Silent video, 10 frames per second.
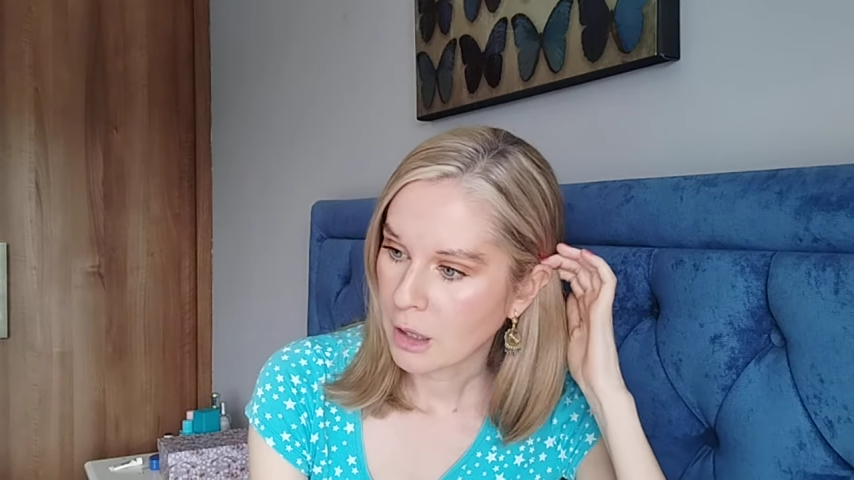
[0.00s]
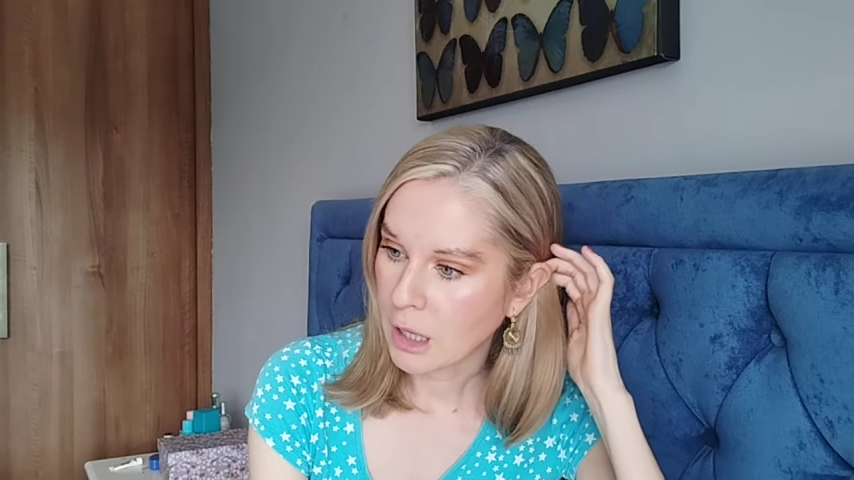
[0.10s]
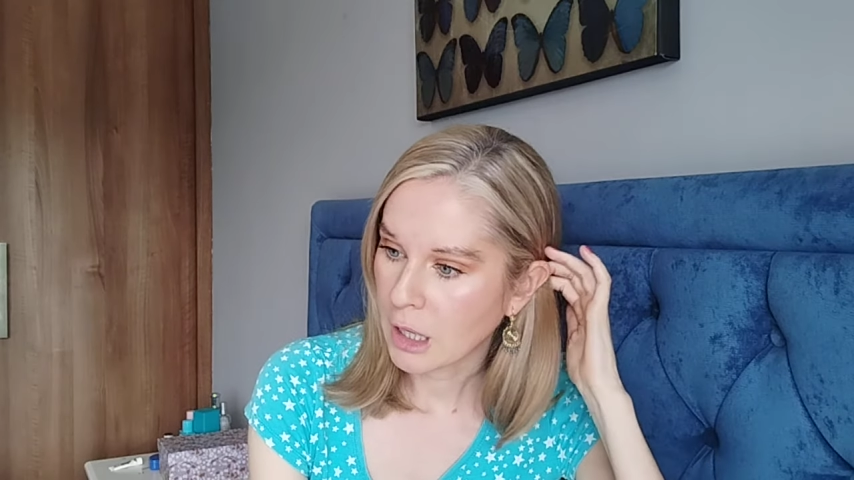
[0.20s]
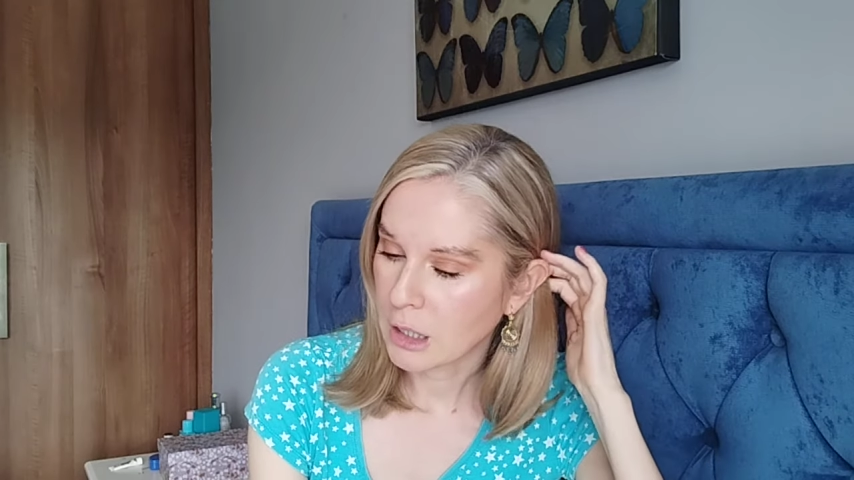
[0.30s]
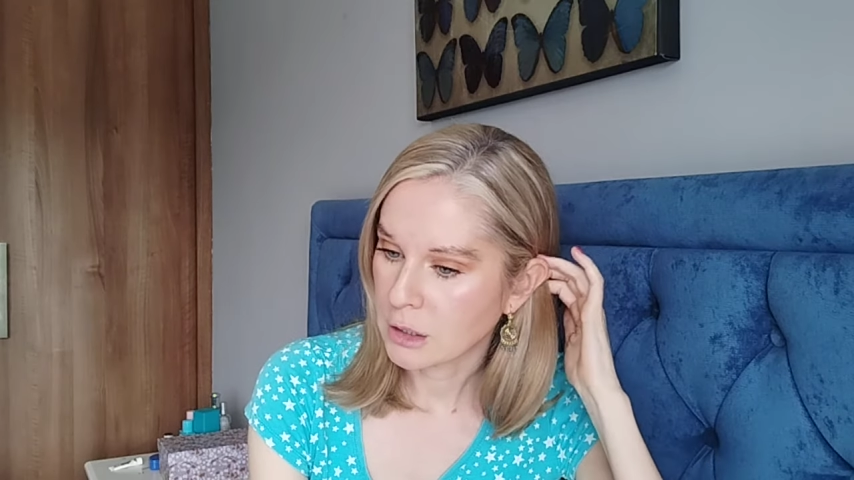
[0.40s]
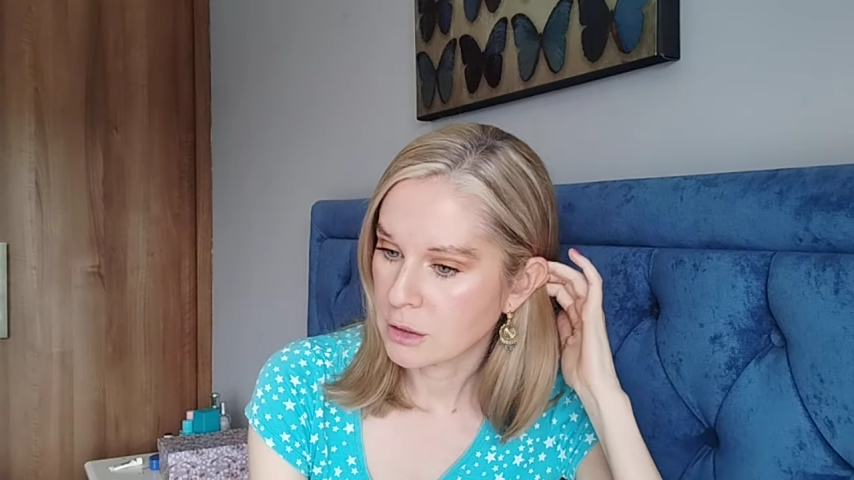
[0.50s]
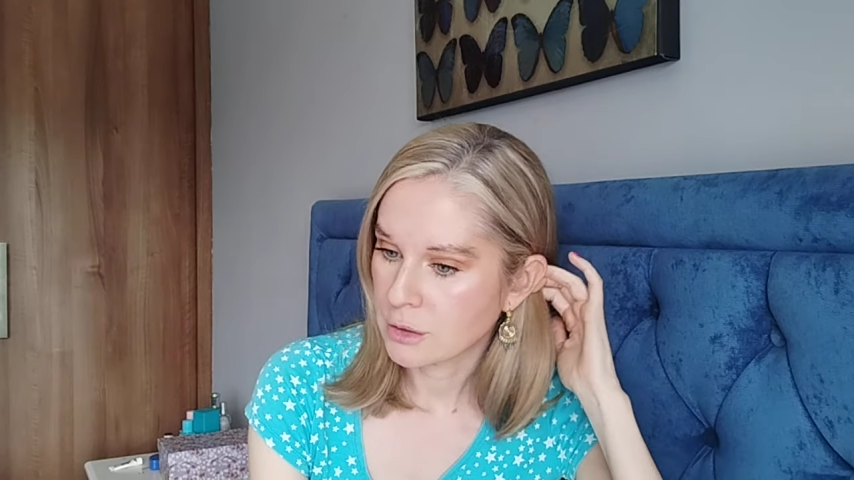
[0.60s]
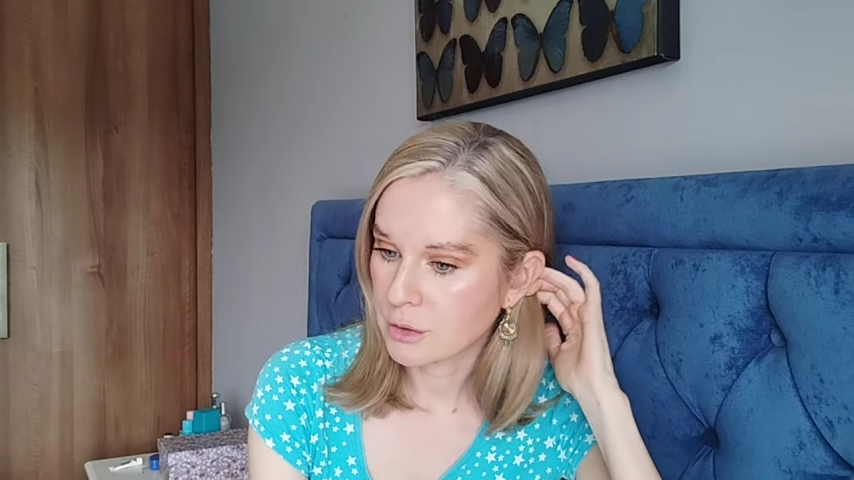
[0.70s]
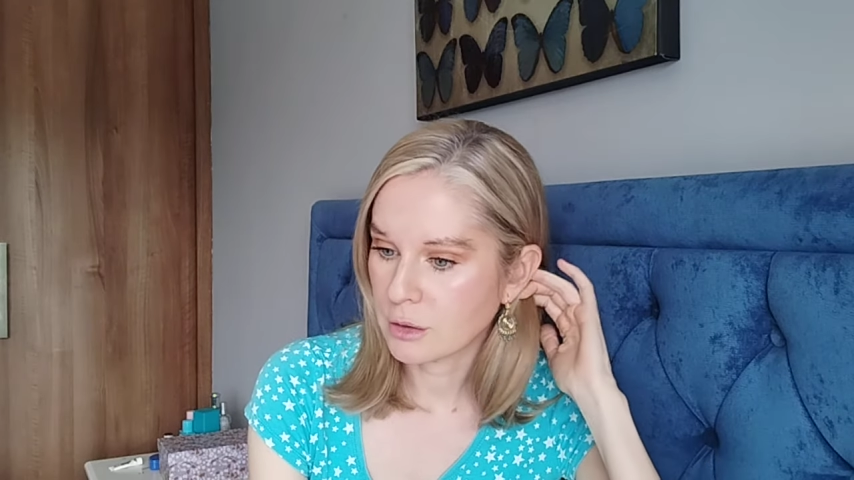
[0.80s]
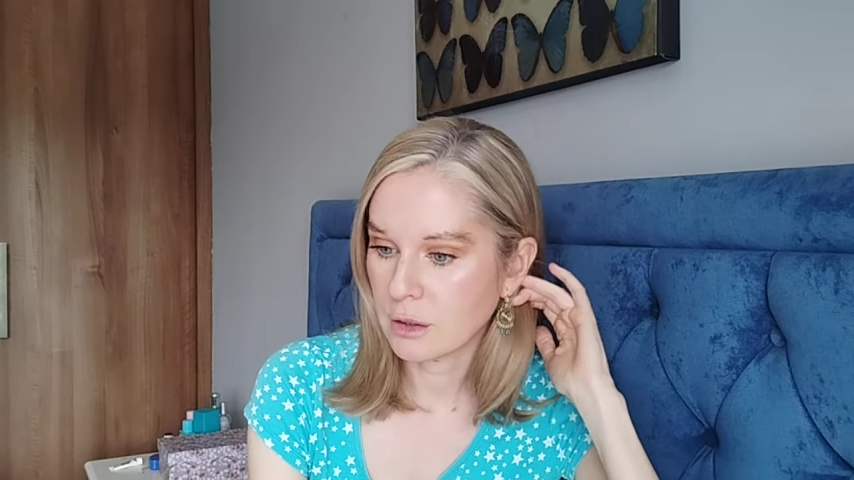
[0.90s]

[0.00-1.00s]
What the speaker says: and